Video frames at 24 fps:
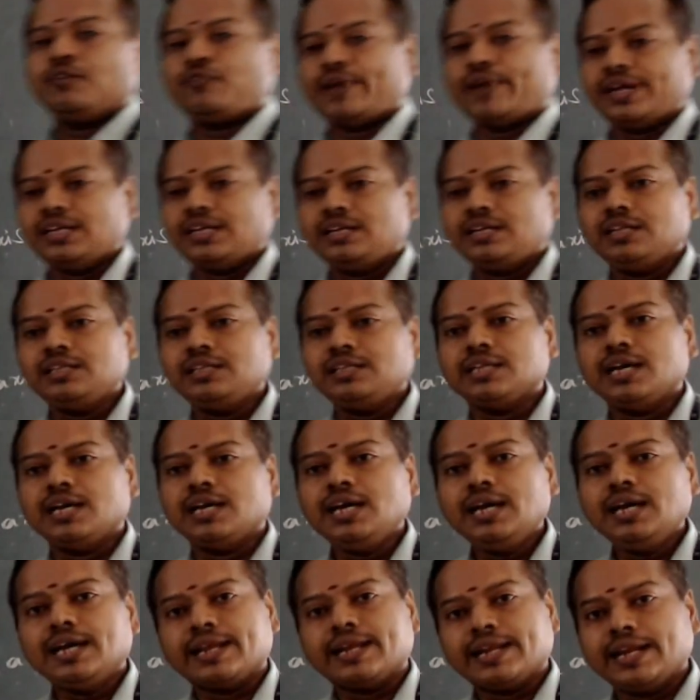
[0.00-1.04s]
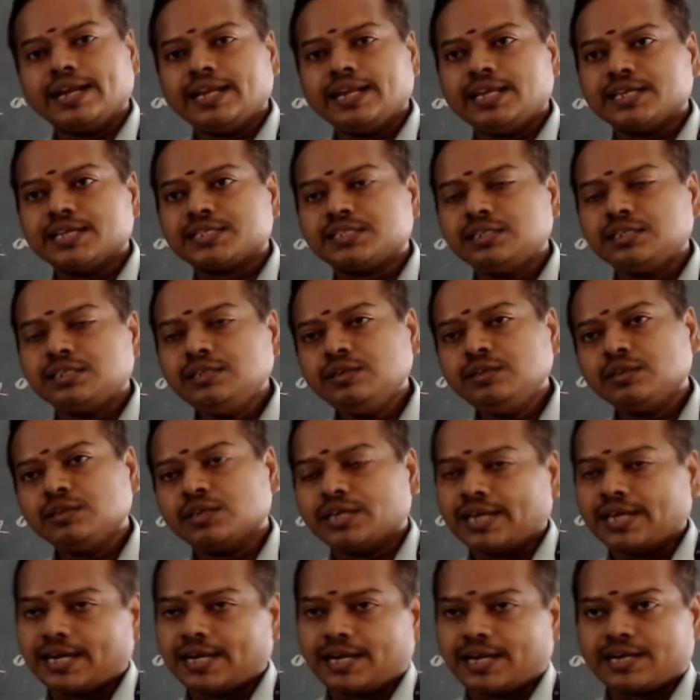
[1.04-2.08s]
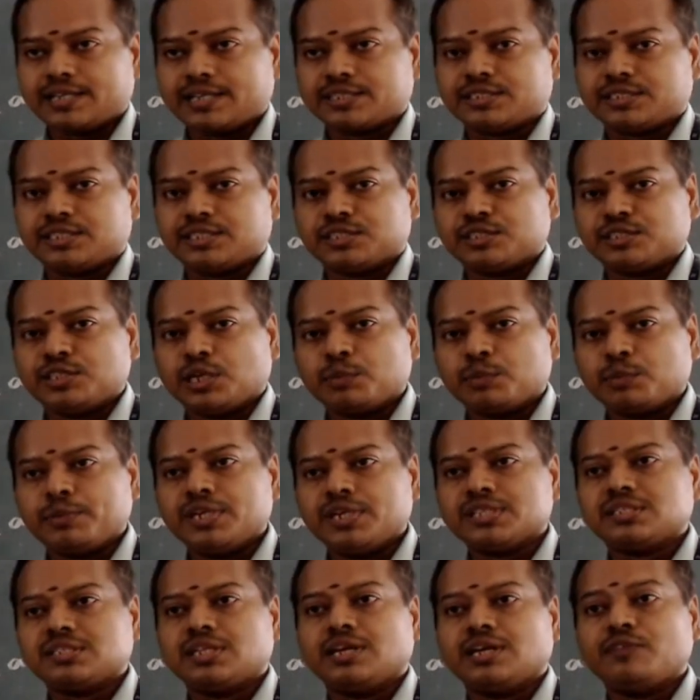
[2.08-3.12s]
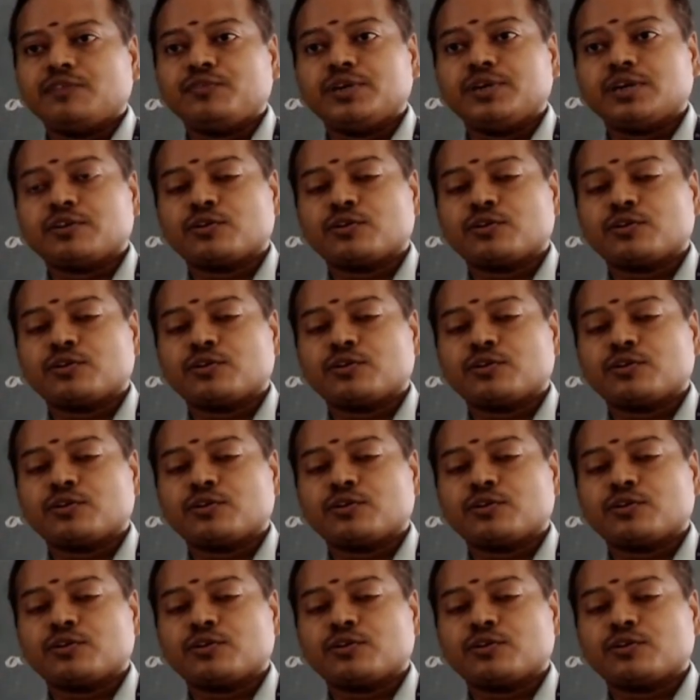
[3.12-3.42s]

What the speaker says: finding the radiation characteristics. That means that we